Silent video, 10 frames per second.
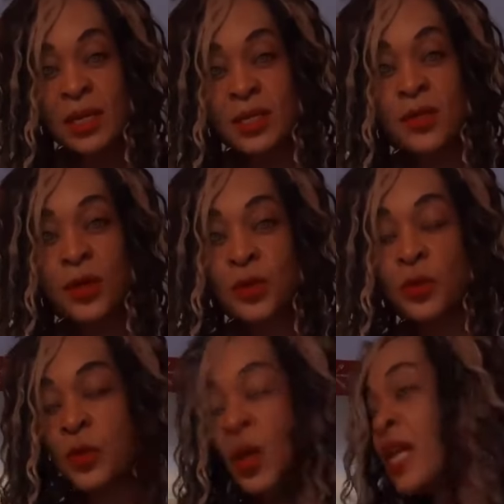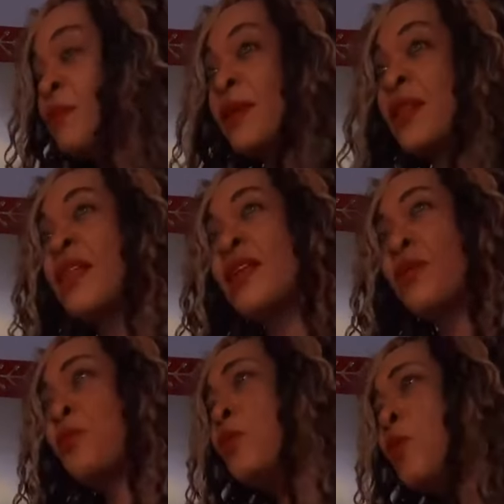So, to anybody
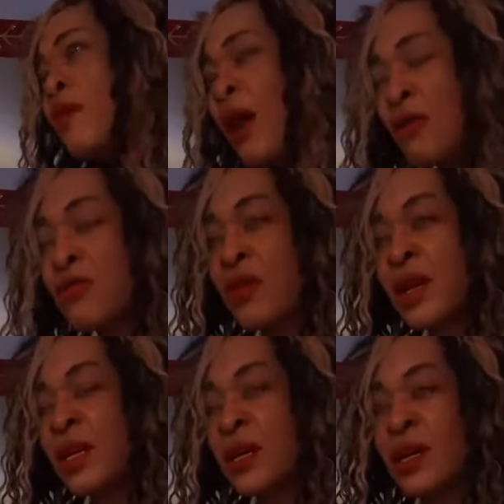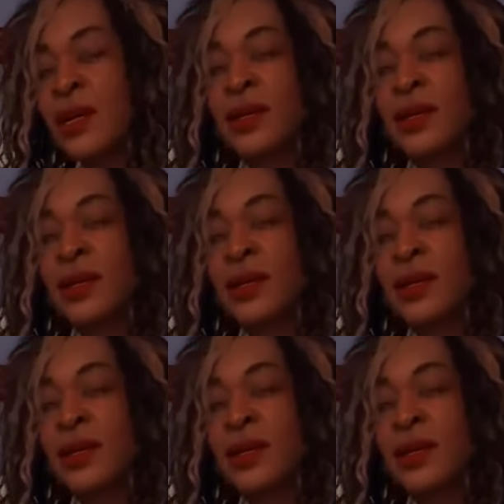thinking, poor Alfred,